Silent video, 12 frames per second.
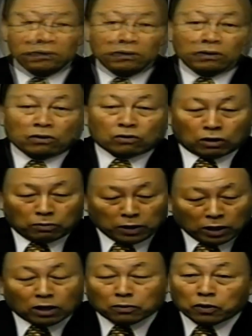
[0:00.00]
Looking at the way
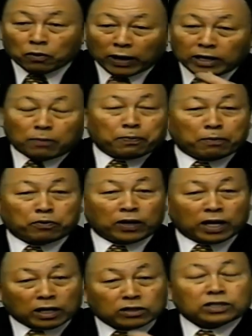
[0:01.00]
you do service, you can
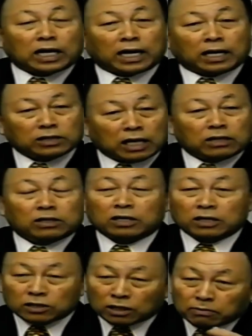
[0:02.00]
see.
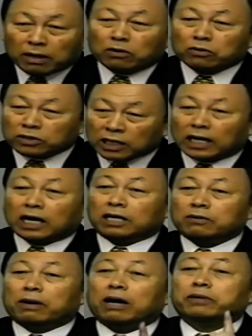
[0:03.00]
So why is it
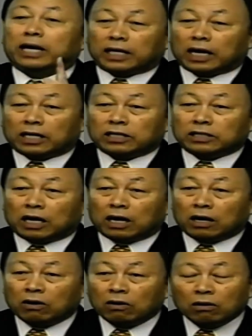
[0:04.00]

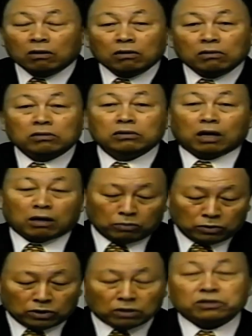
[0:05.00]
you don't have
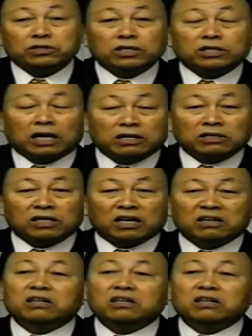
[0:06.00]
that love for your neighbor?